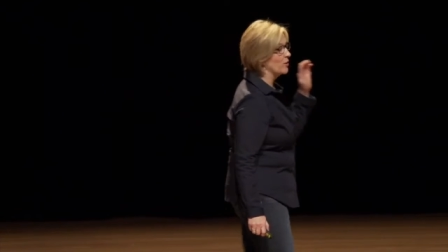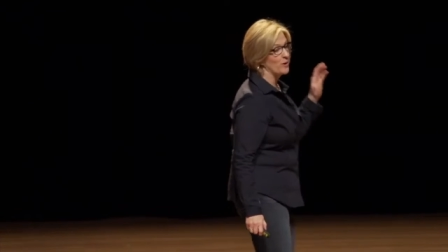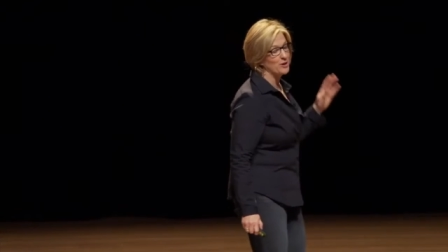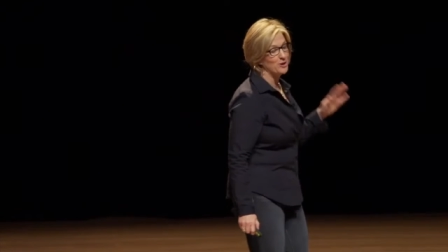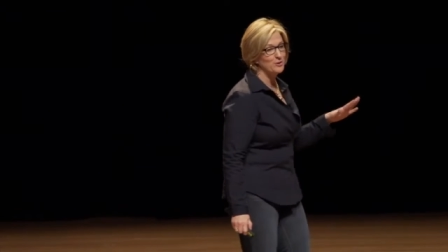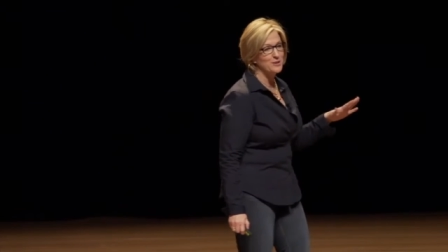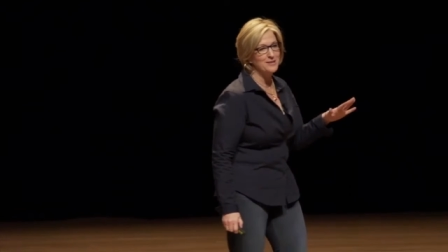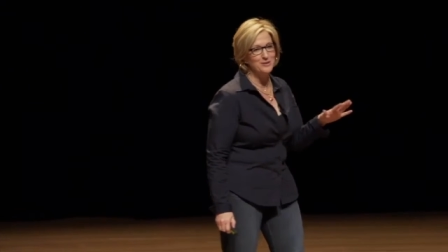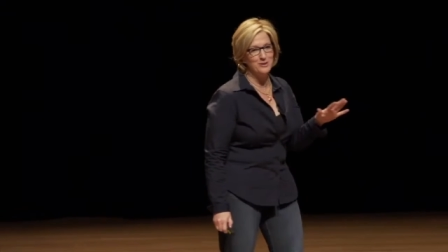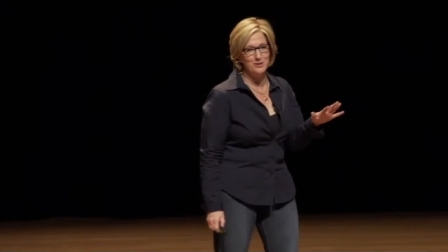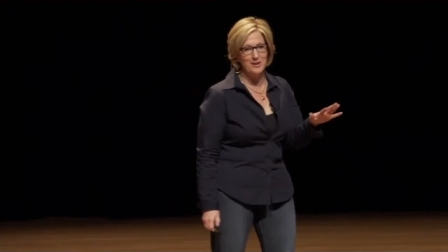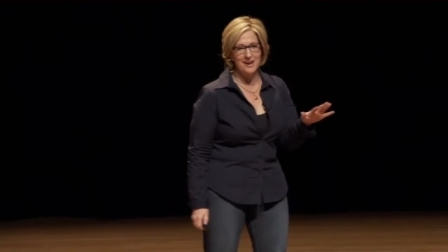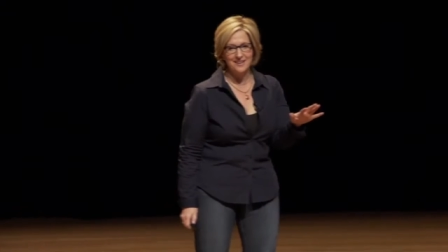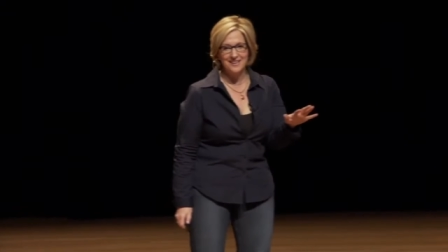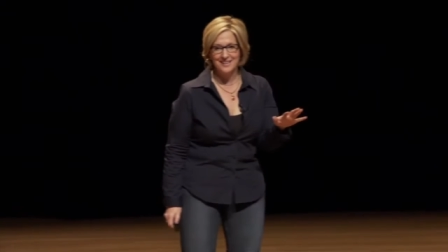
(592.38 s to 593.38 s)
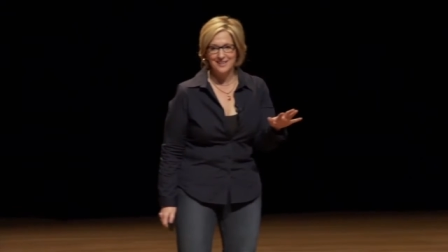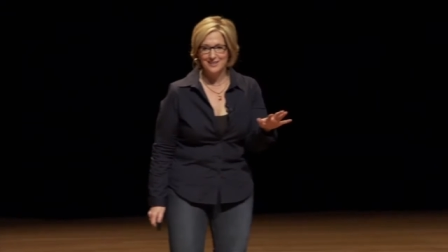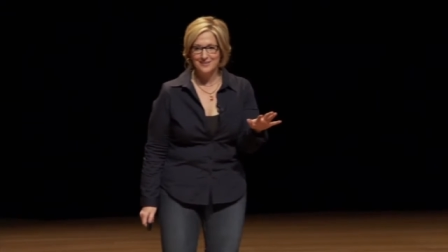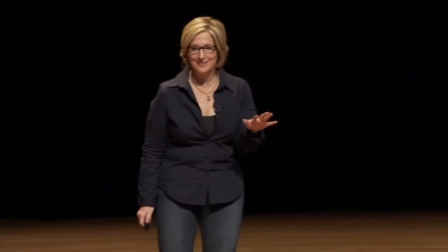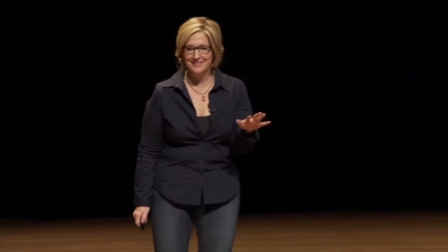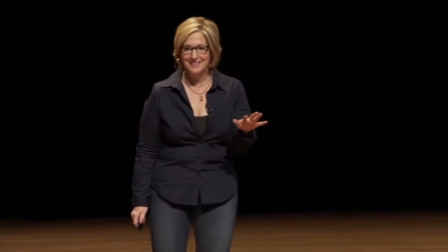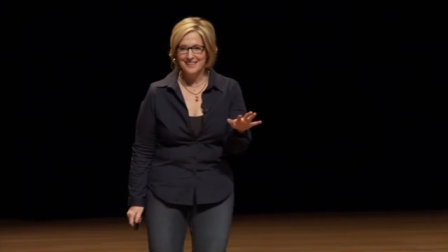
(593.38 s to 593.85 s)
know what you do down
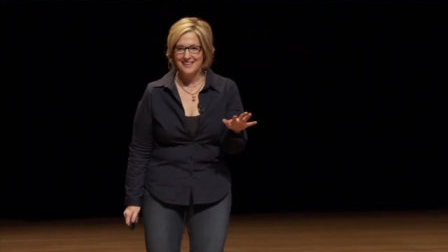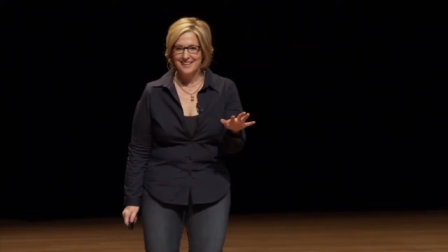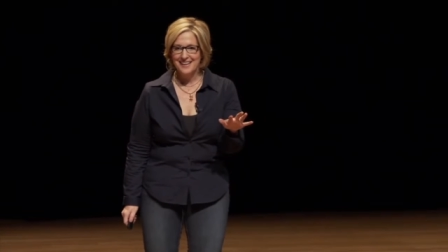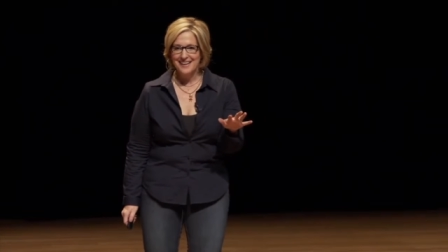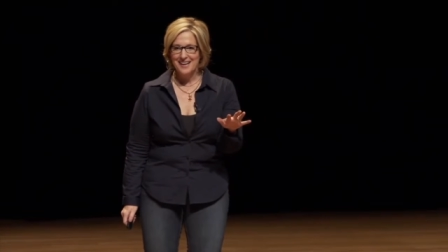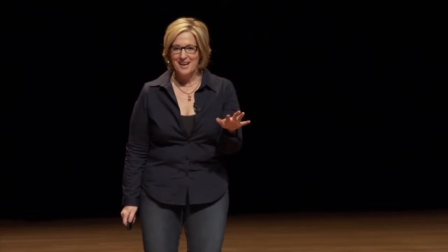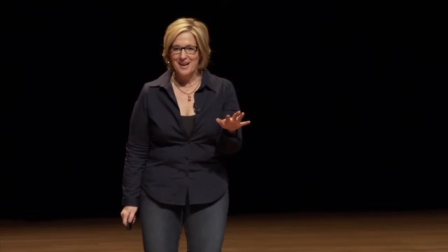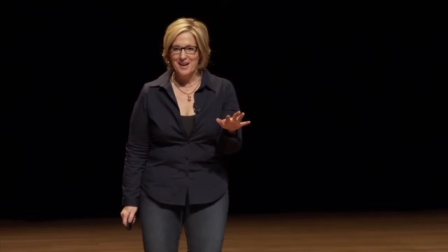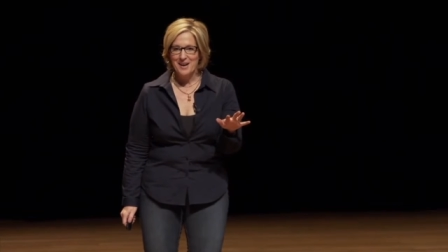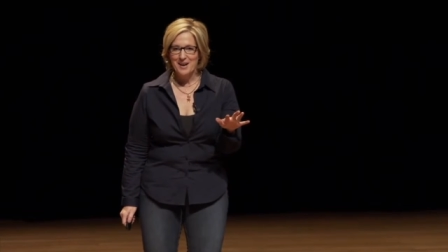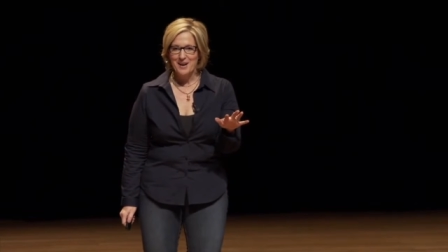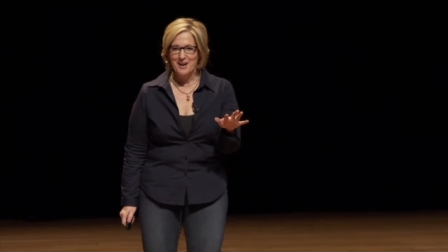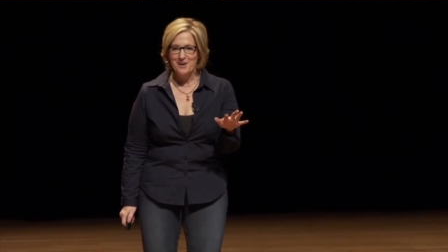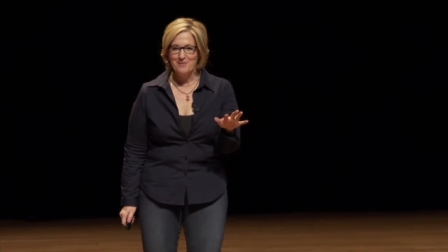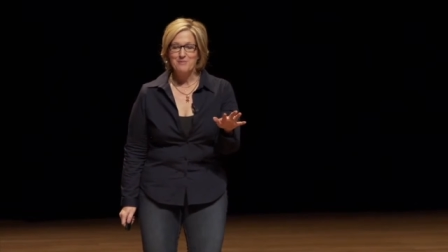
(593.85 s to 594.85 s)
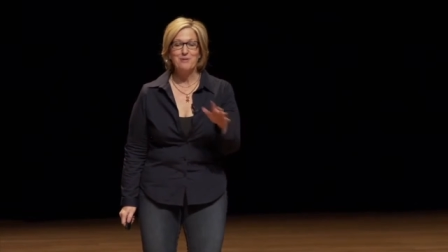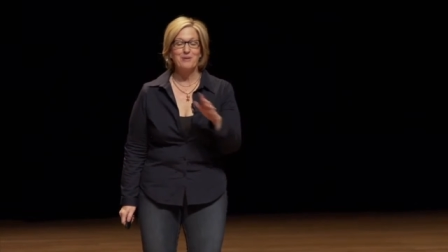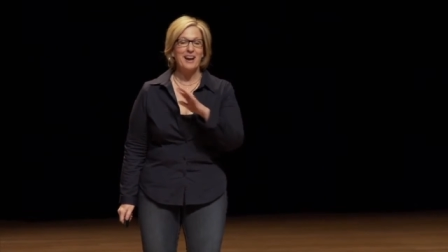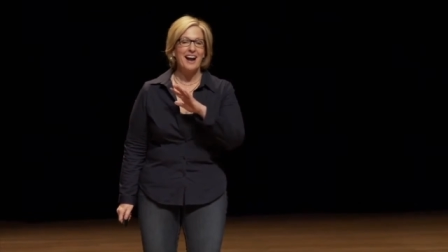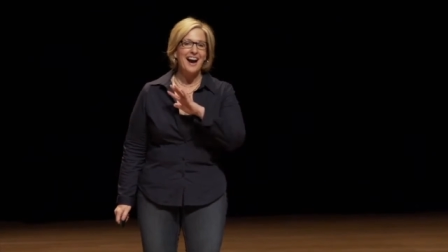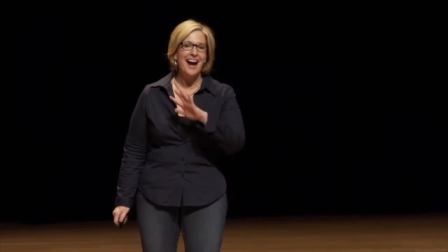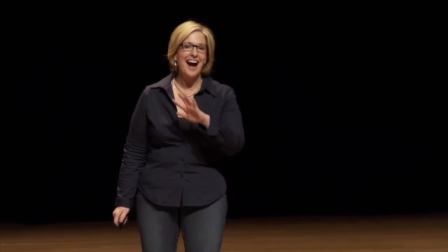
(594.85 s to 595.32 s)
here, but
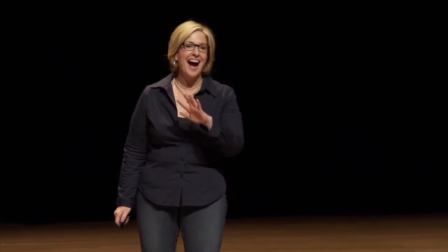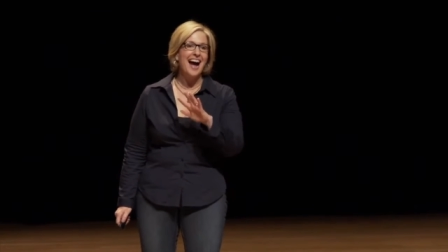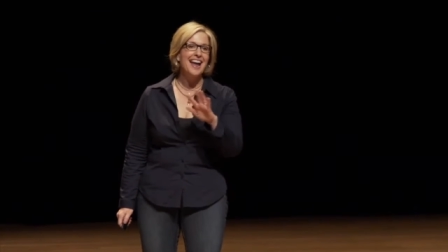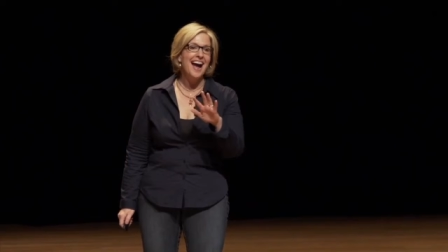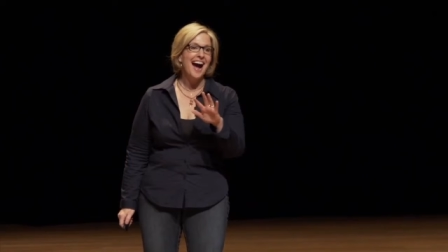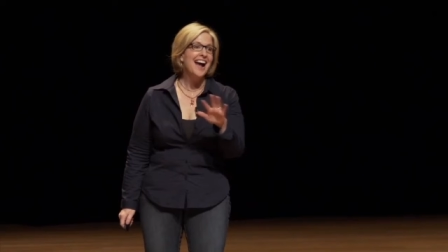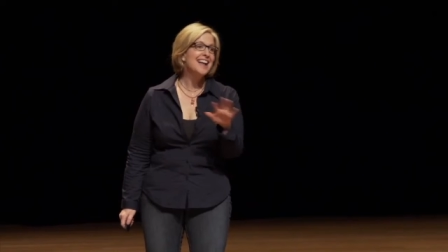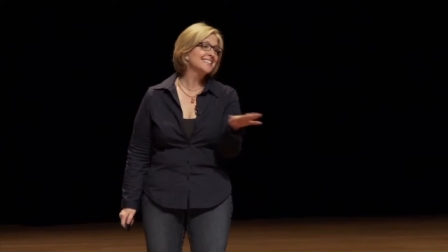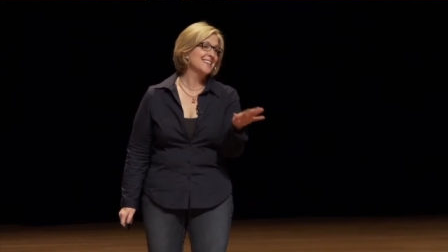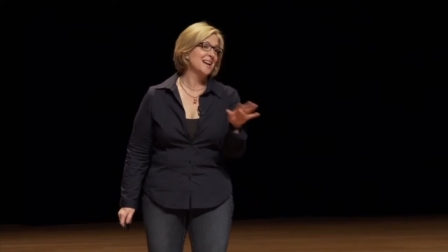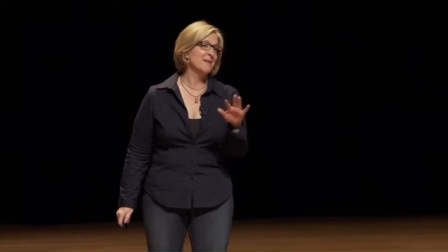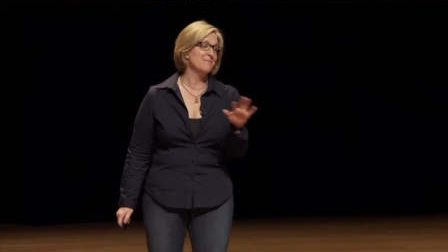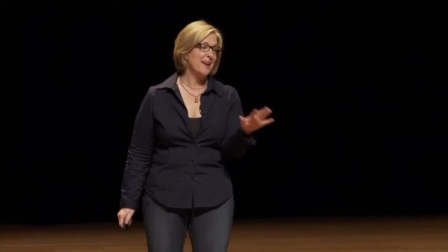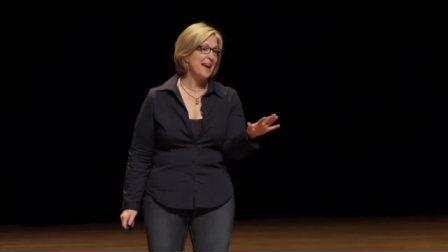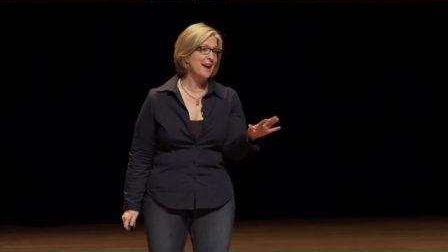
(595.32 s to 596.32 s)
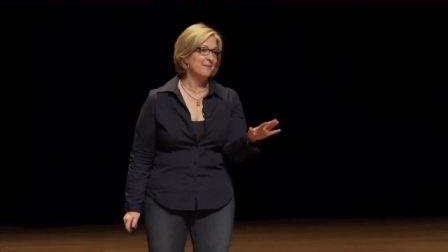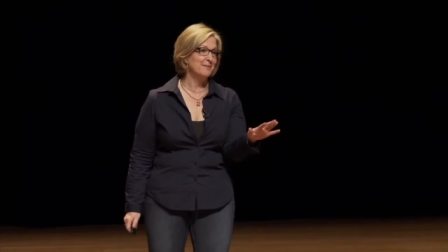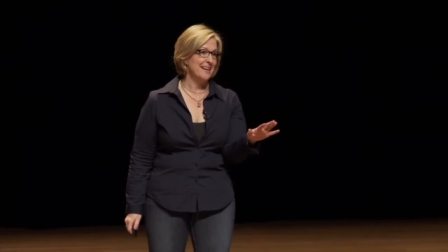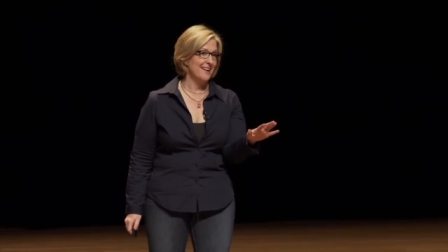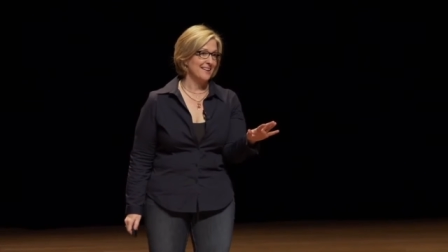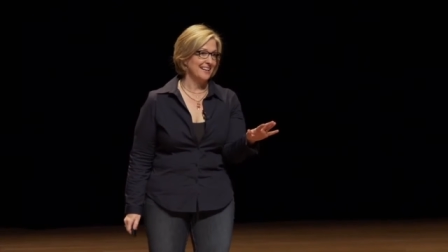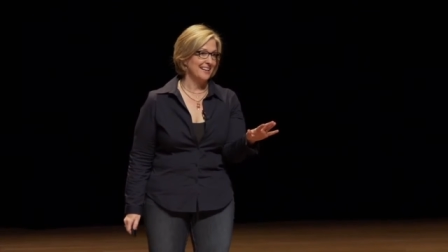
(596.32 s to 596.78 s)
what I, I, I set up
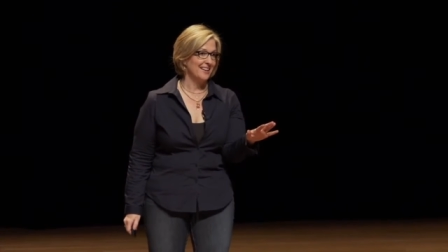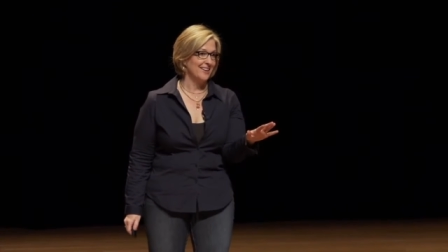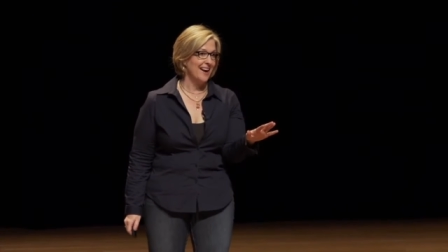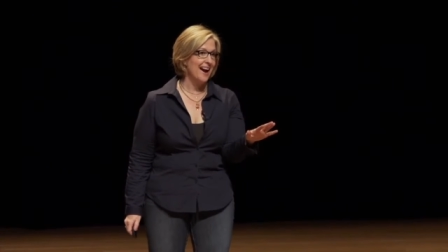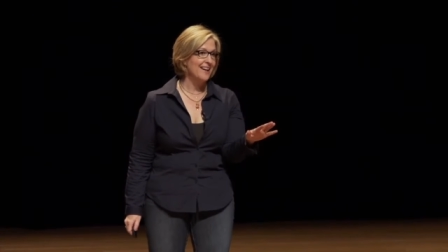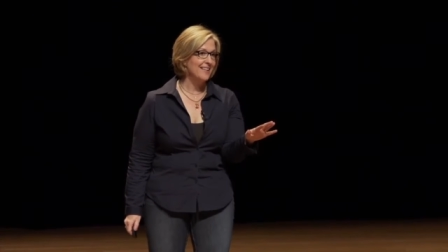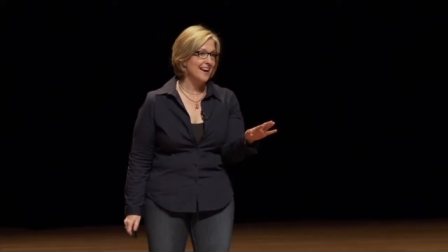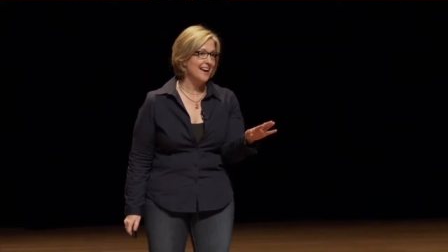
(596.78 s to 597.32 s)
camp down here. I